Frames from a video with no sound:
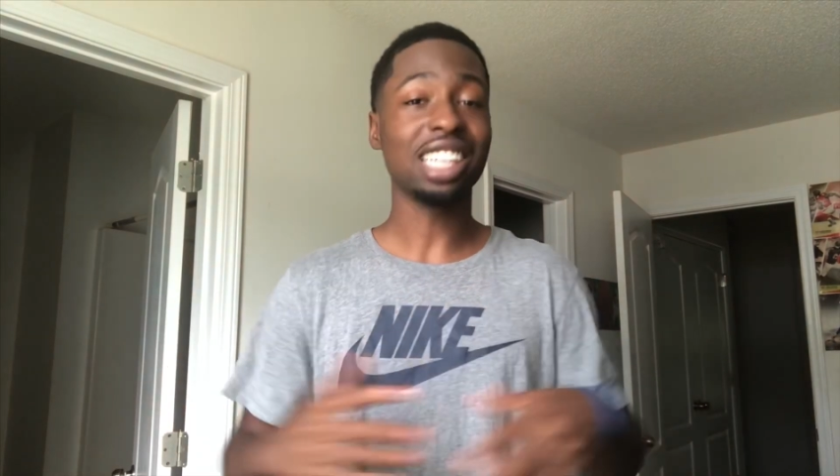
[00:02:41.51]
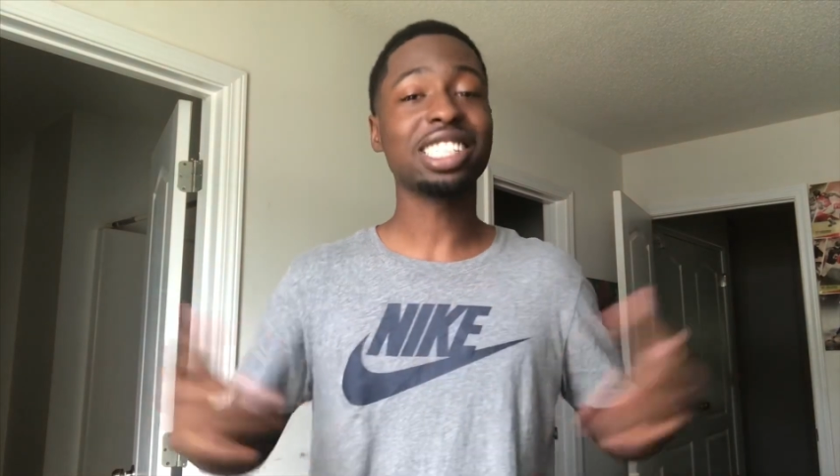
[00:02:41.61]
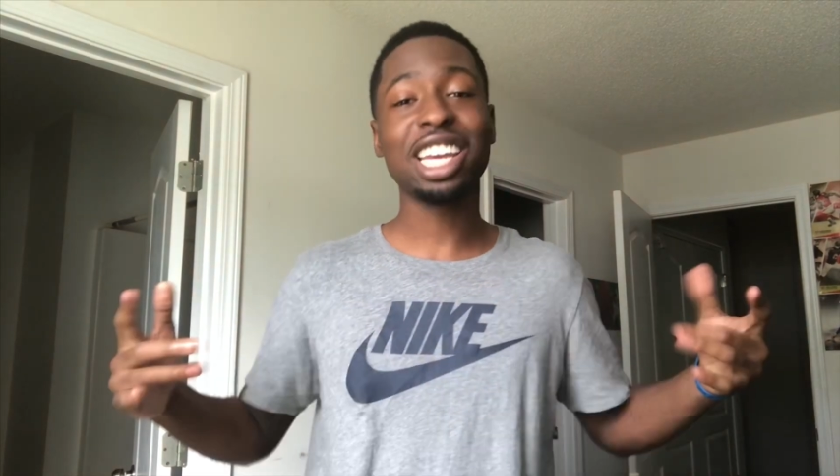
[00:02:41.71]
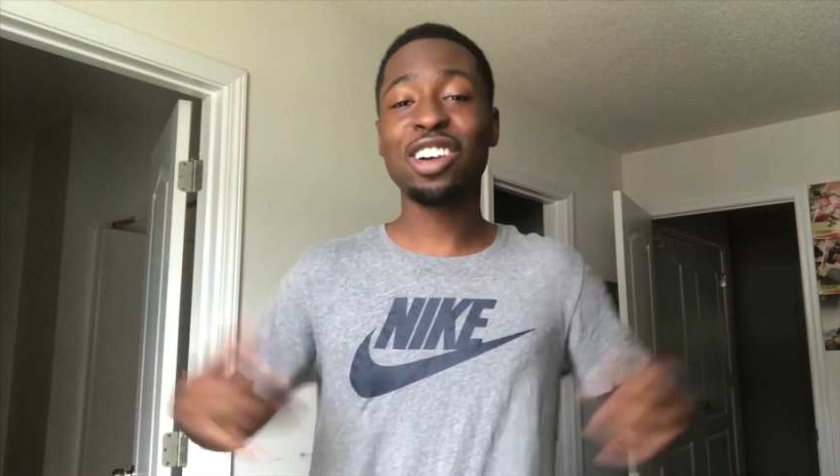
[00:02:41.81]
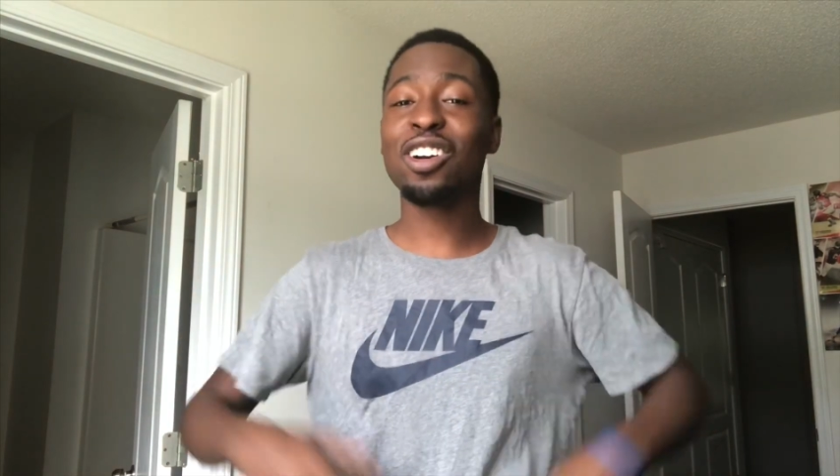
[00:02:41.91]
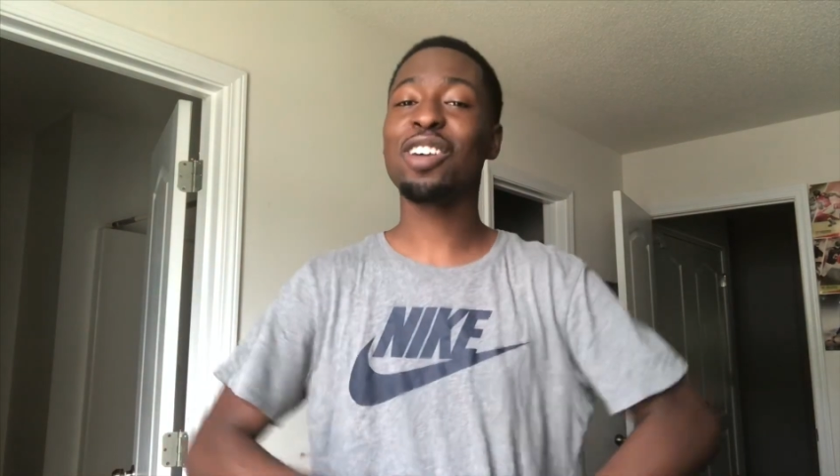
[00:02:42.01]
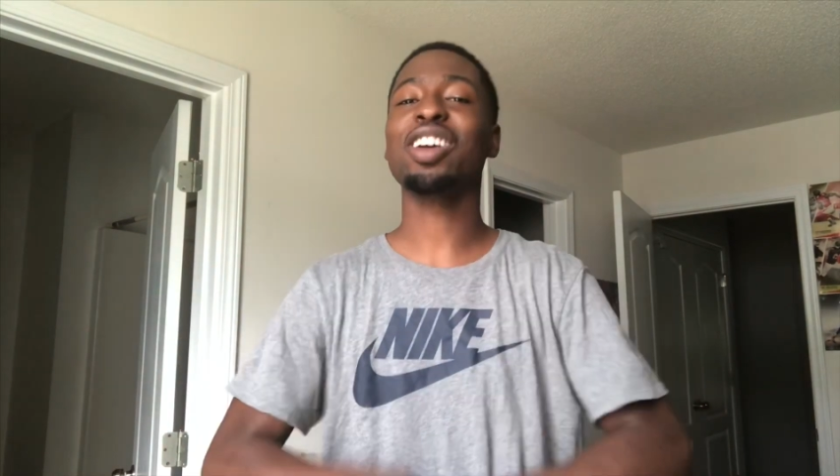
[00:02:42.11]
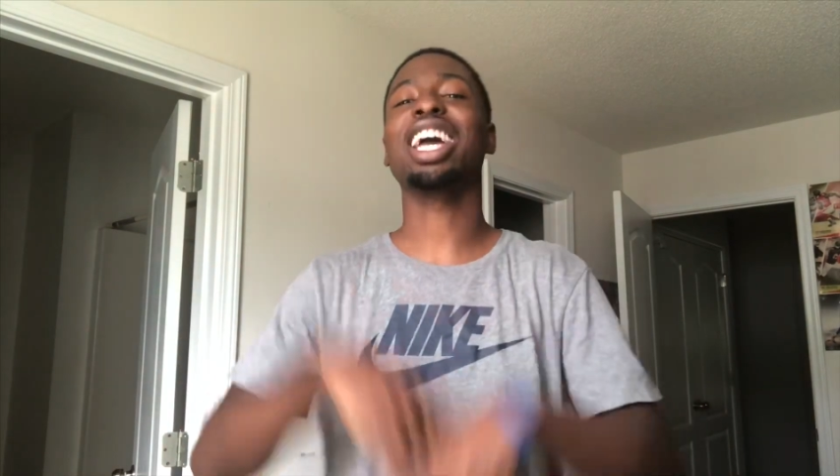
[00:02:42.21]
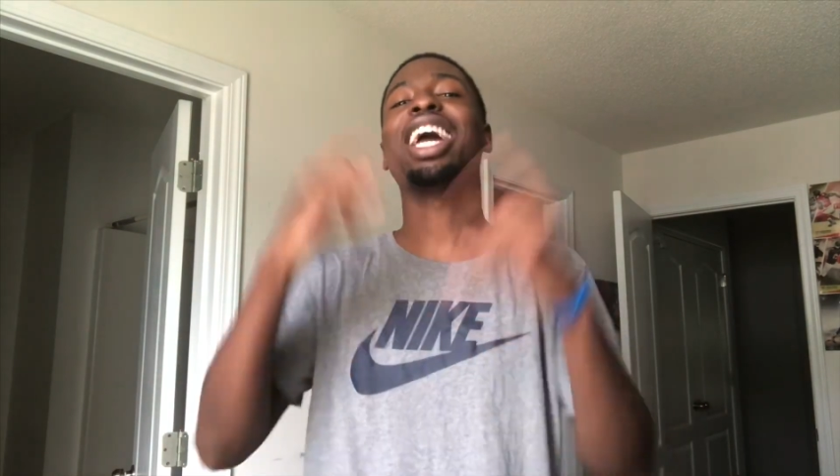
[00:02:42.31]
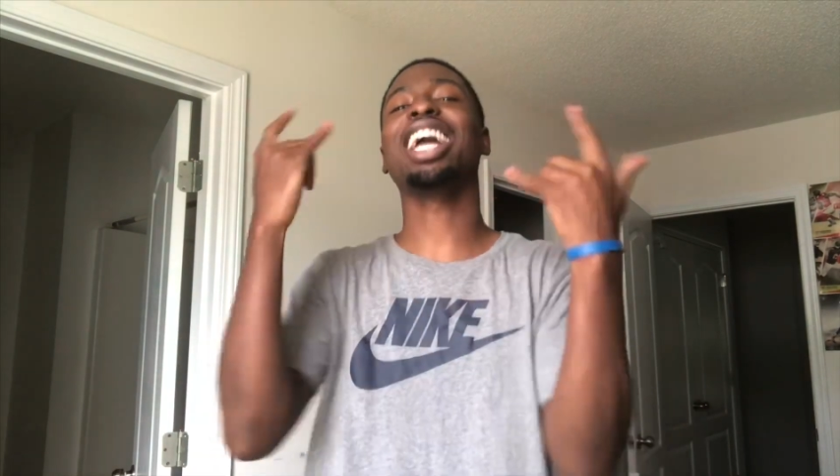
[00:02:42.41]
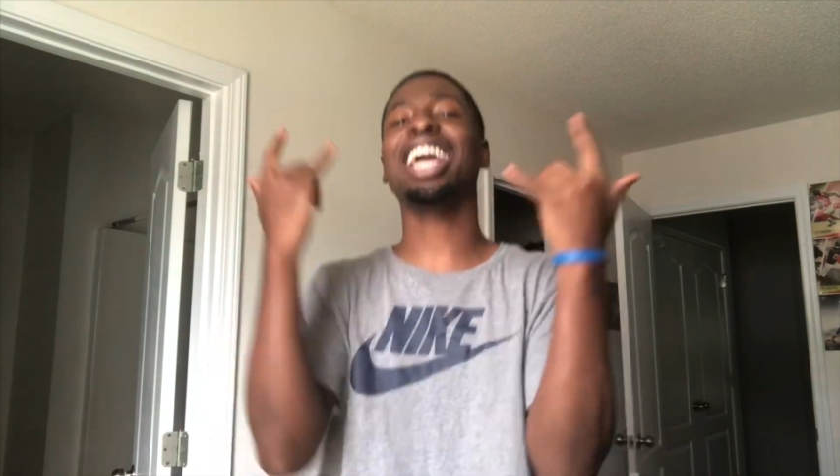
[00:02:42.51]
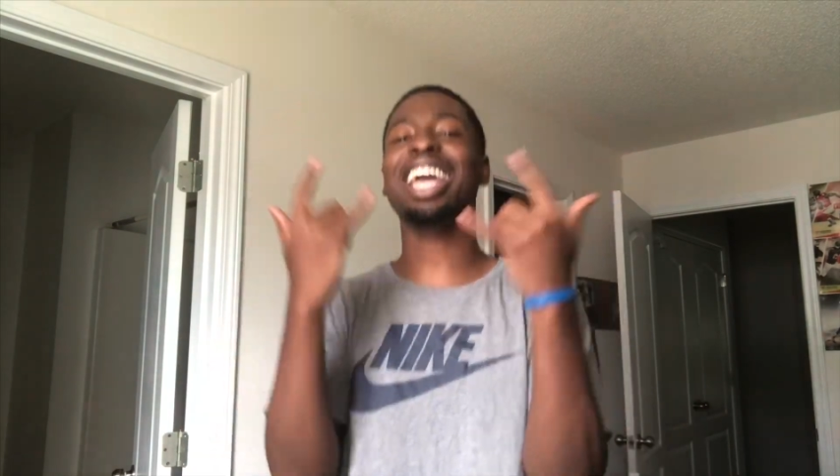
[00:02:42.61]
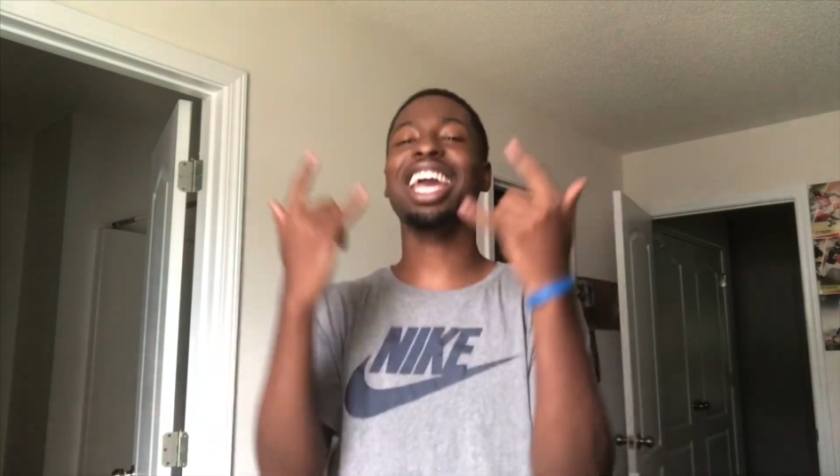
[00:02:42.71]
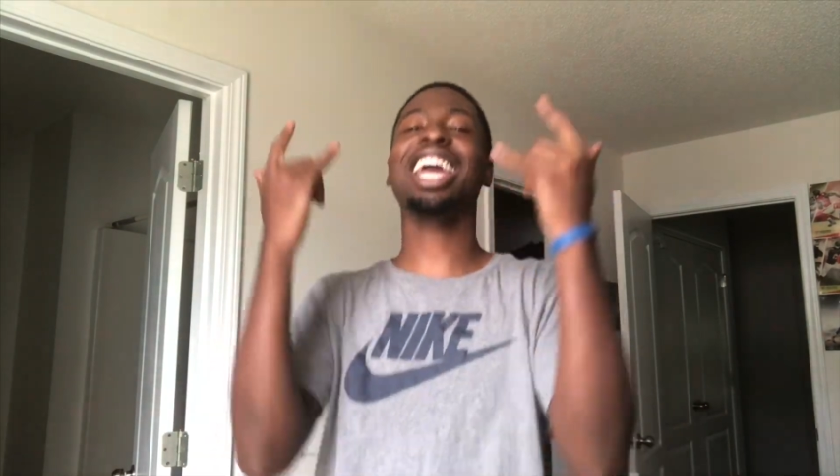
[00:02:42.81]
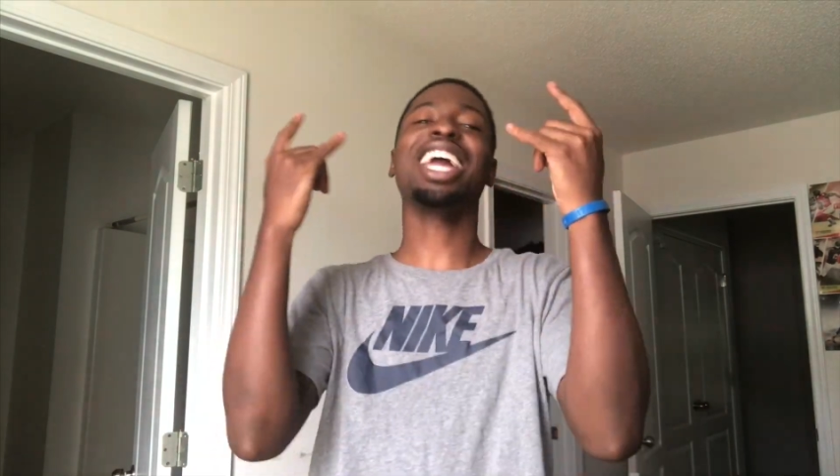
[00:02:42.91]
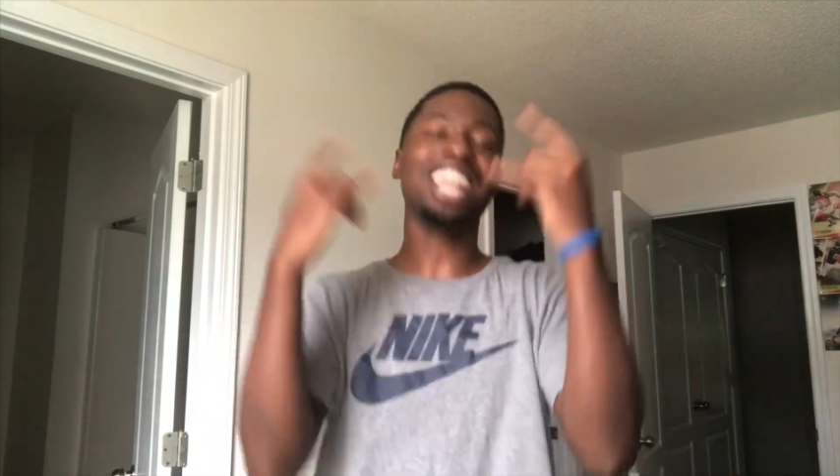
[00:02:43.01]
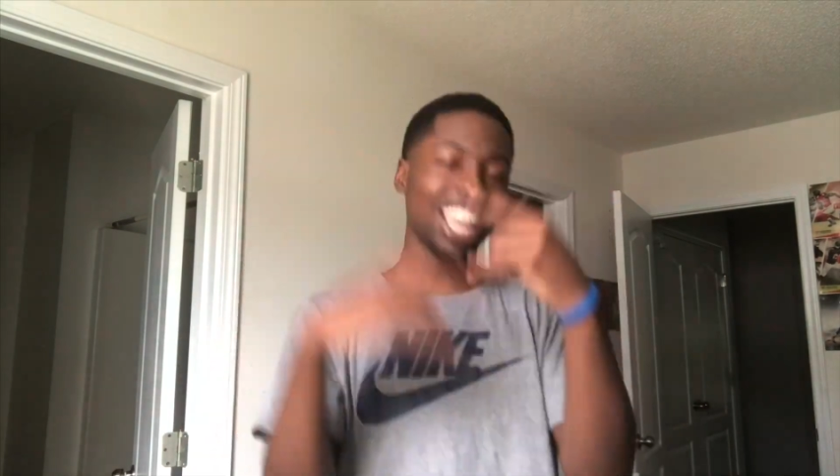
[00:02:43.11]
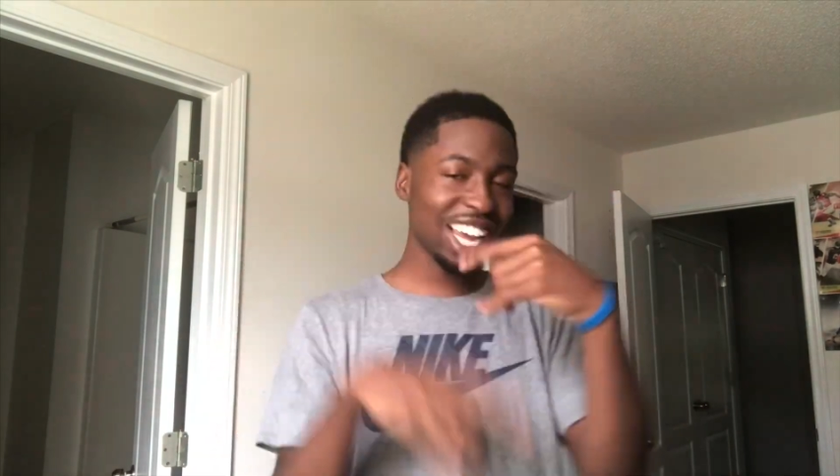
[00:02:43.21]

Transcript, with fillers: Let's keep going, man. Gang, gang,